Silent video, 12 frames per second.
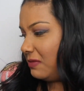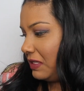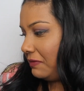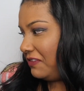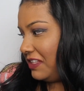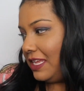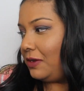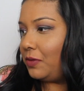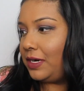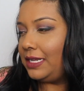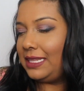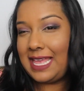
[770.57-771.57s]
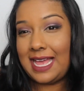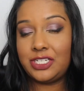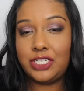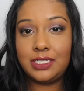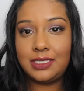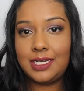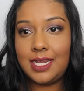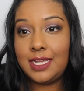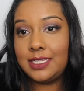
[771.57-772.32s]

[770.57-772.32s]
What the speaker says: really feel like wearing lashes today,